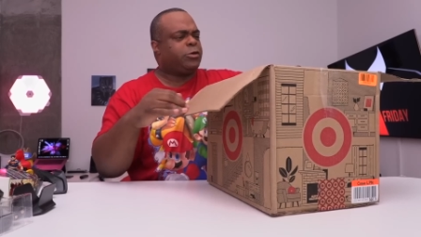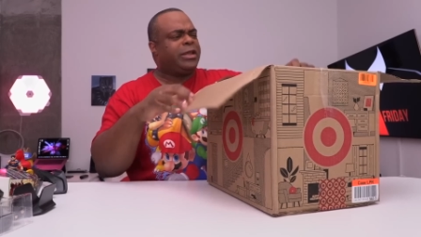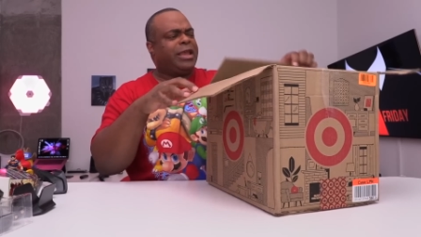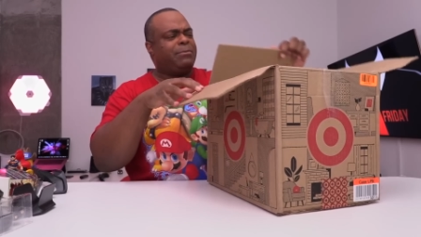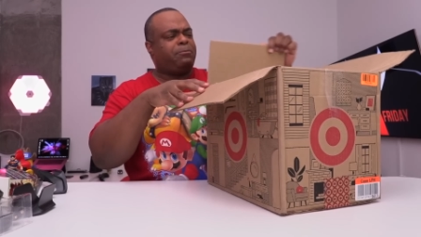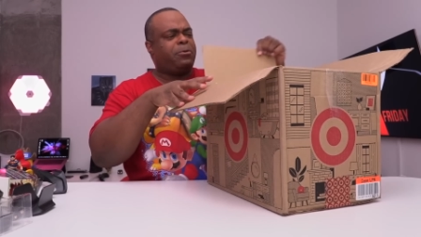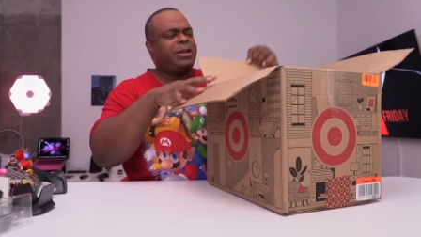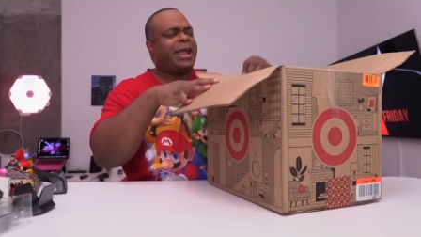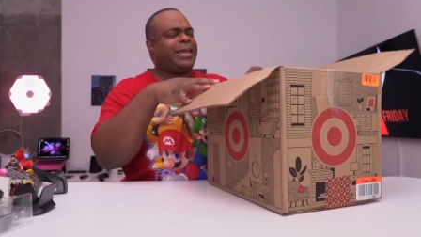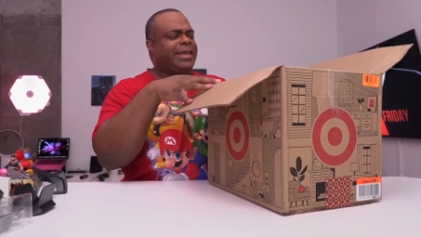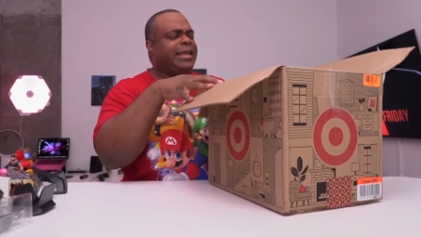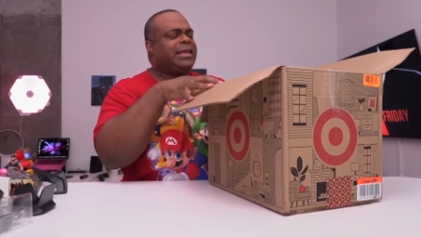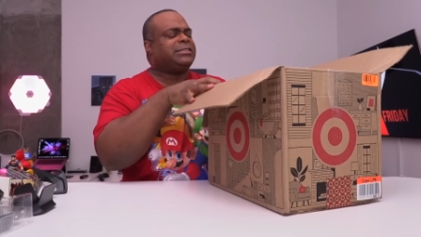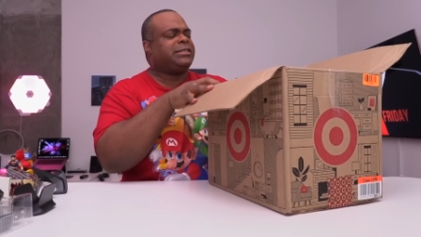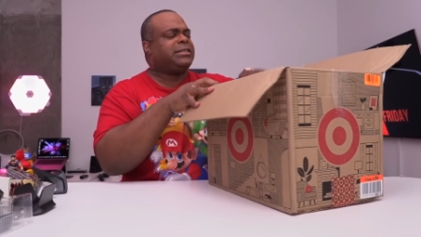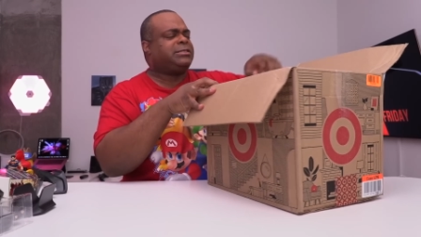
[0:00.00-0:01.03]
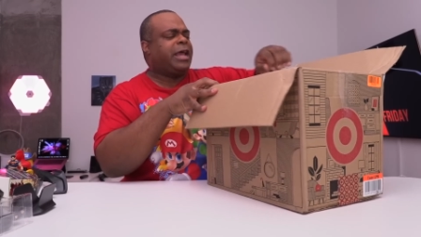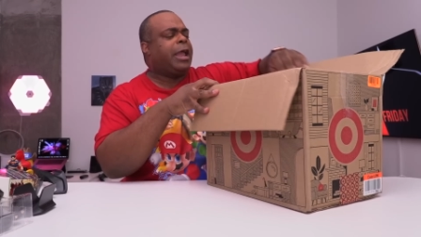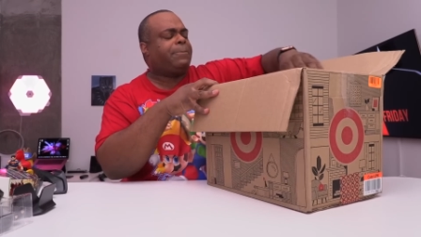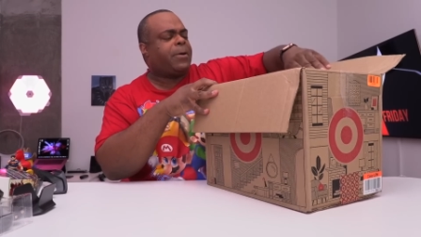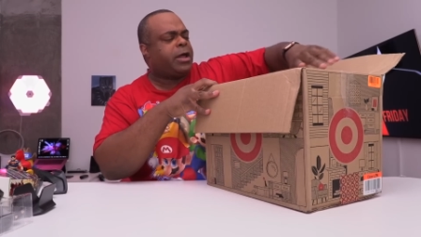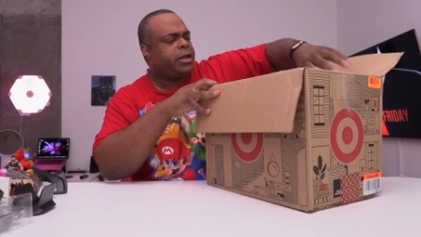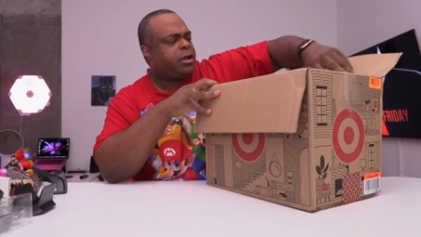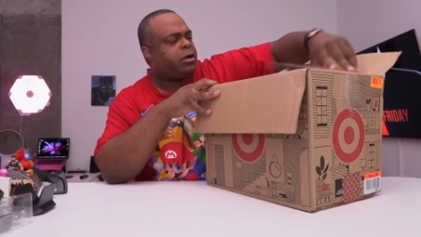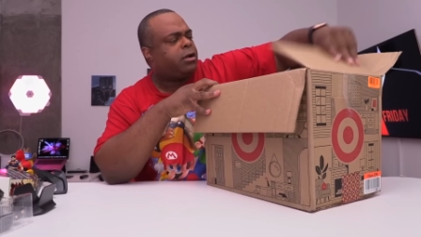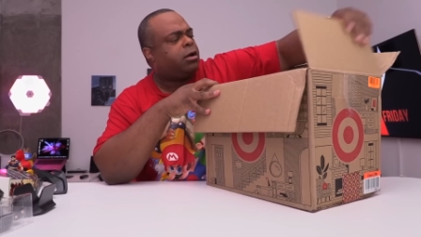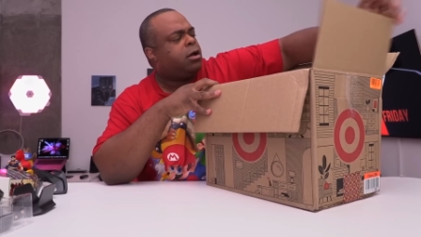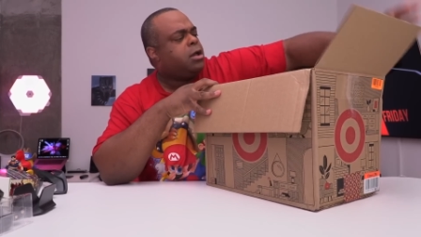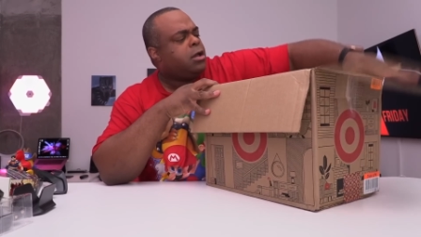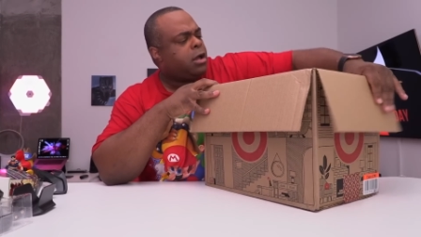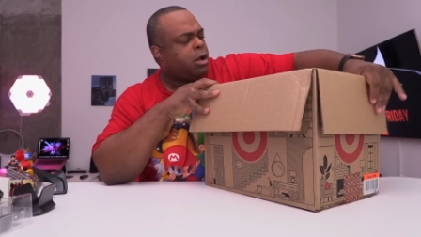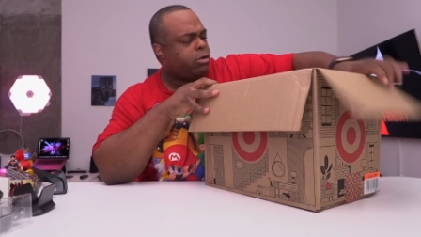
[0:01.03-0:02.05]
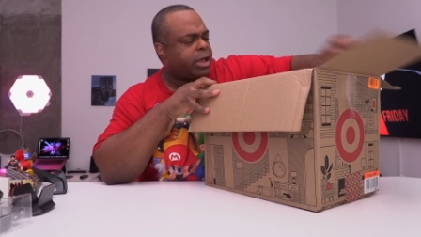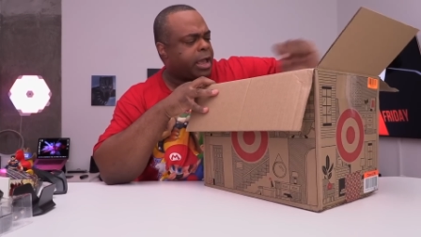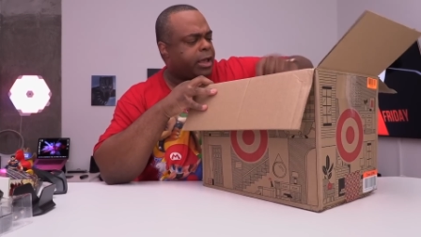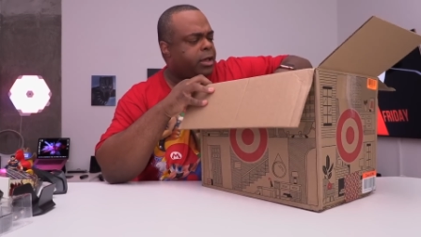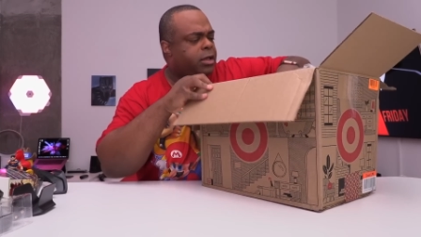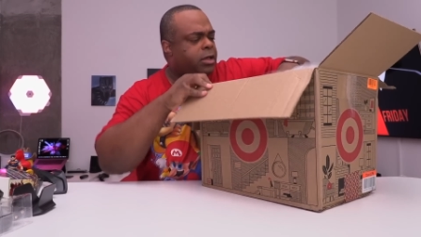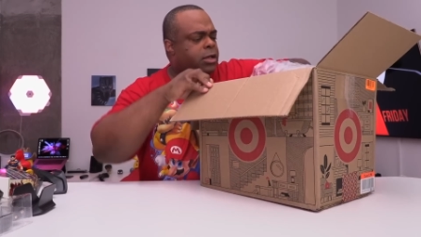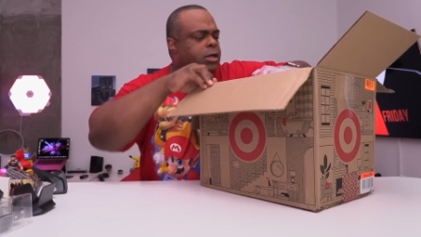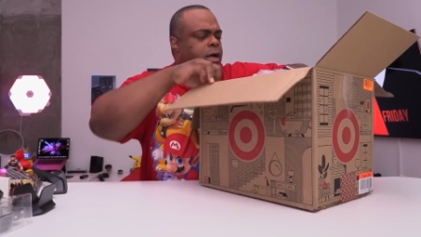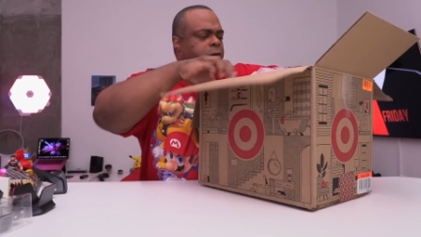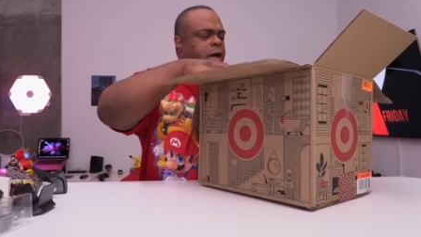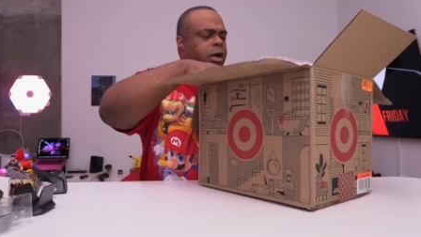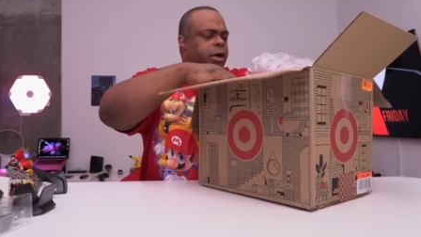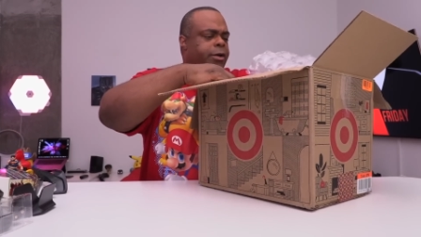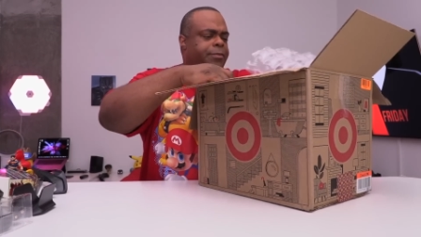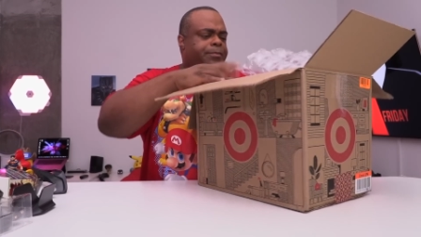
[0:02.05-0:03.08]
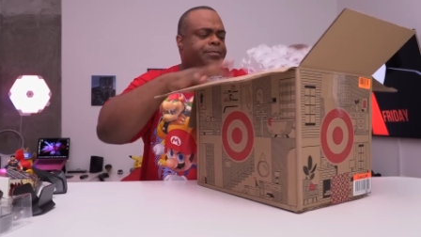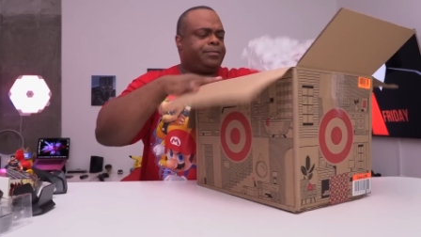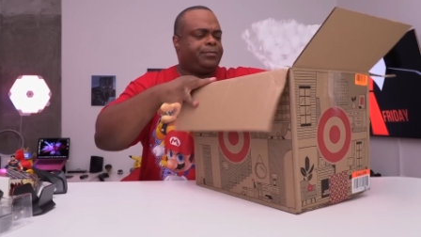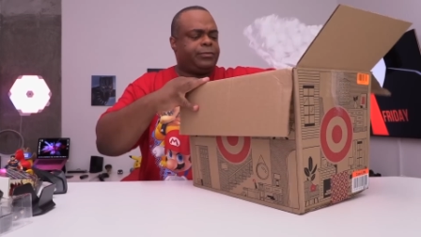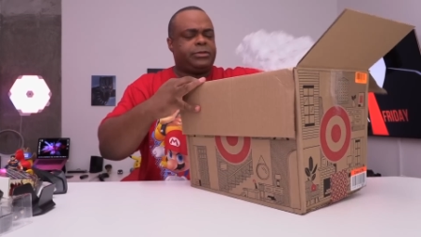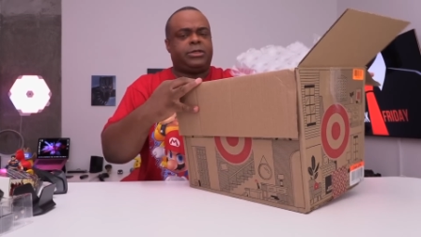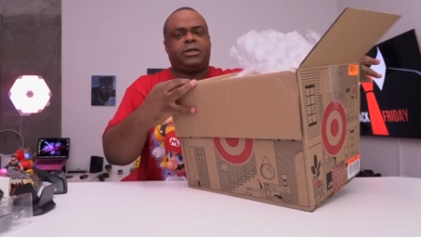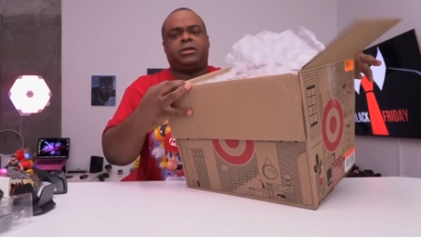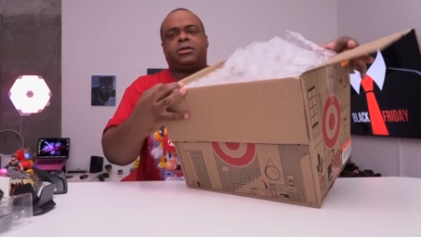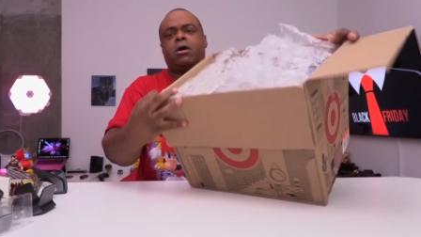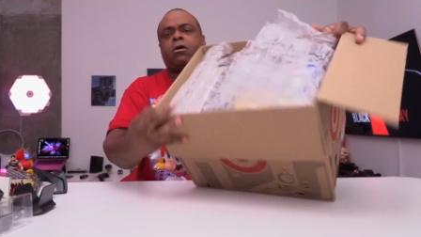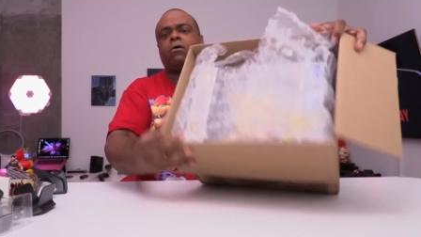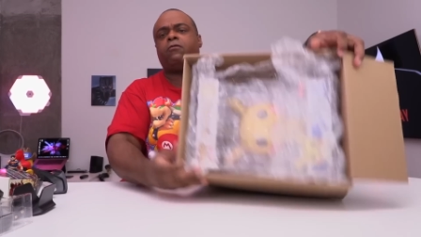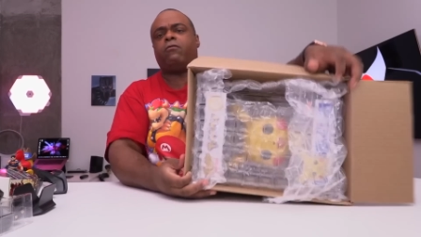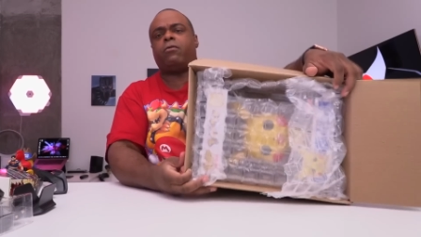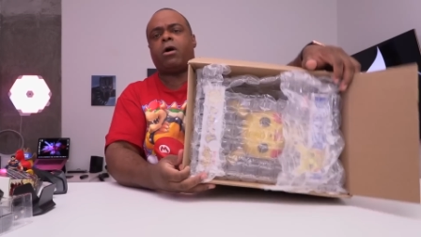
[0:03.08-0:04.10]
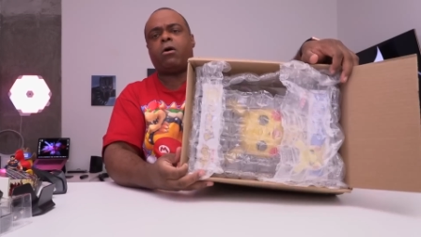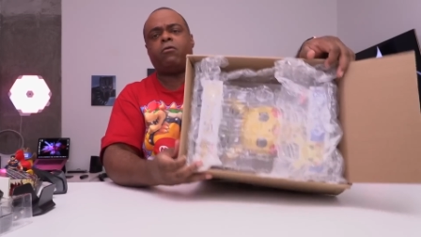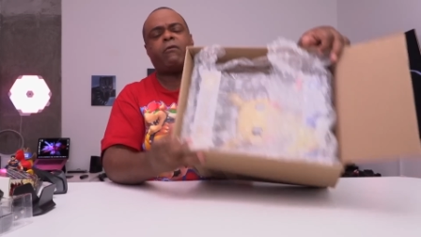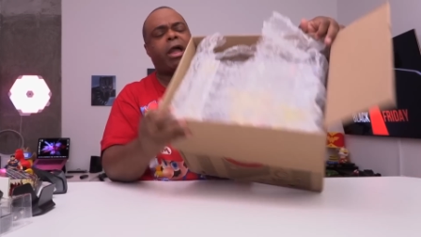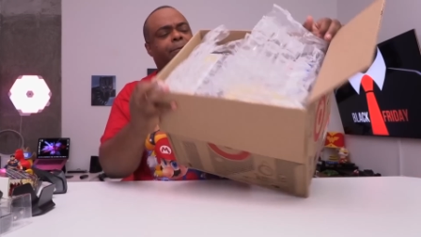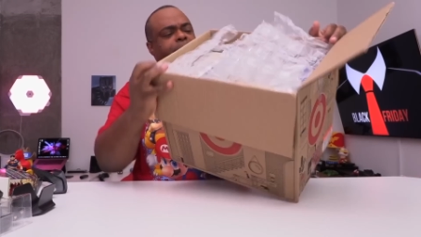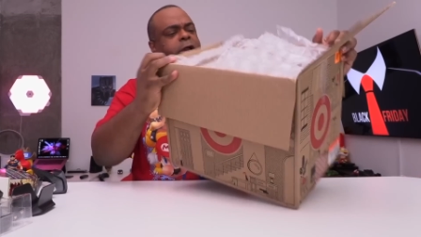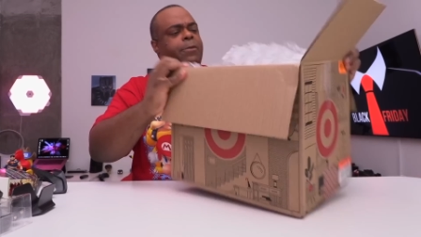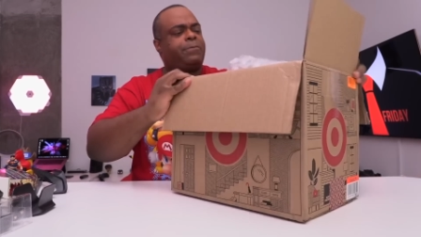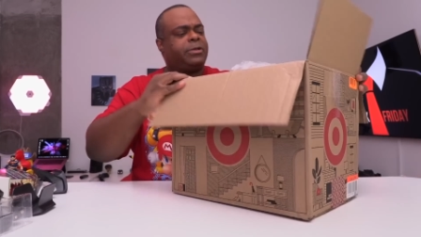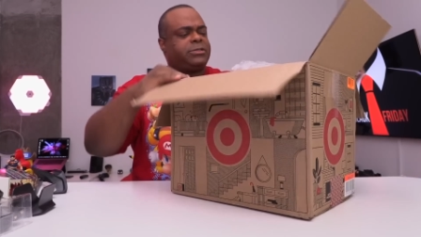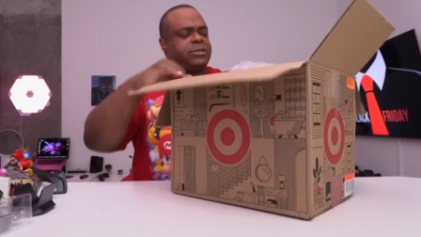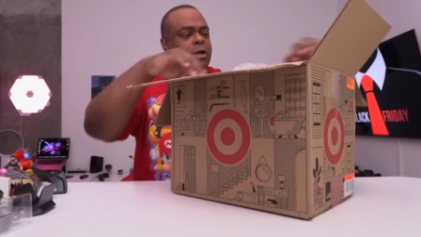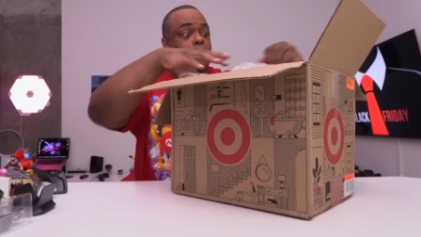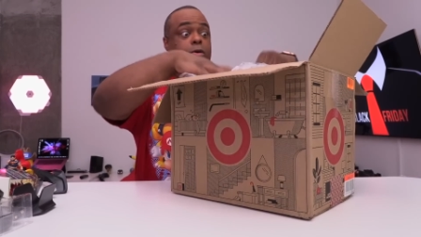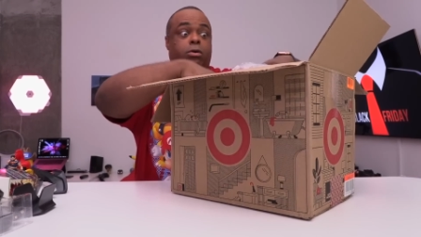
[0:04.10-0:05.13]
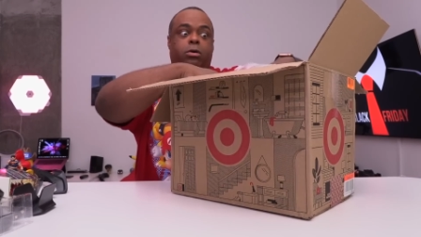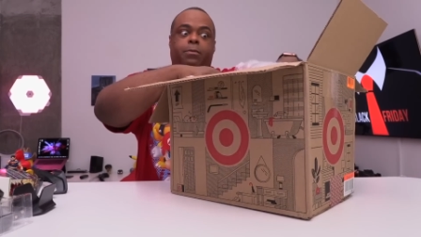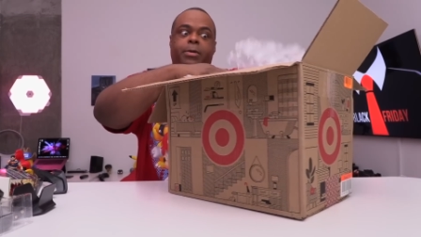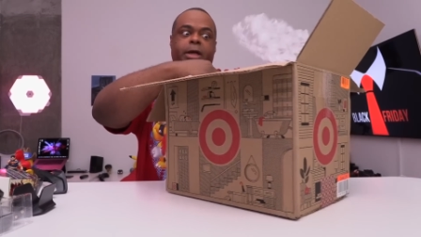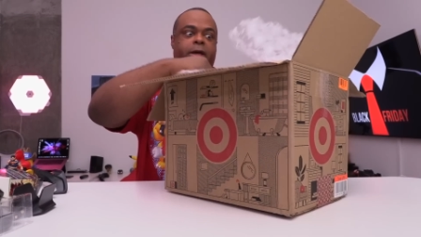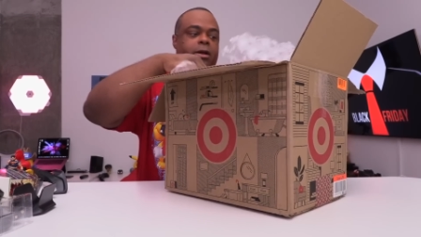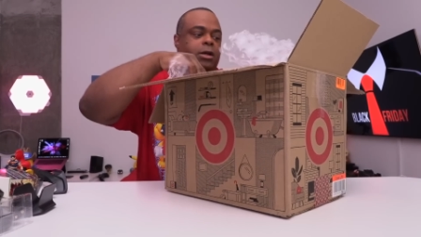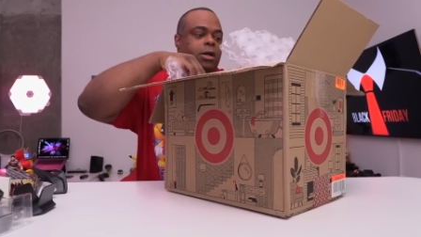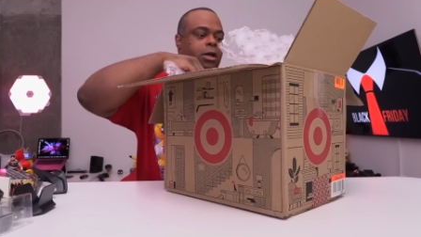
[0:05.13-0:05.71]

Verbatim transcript: You can put that easy tape on here. Okay. Um, all, all wrapped up. Oh man.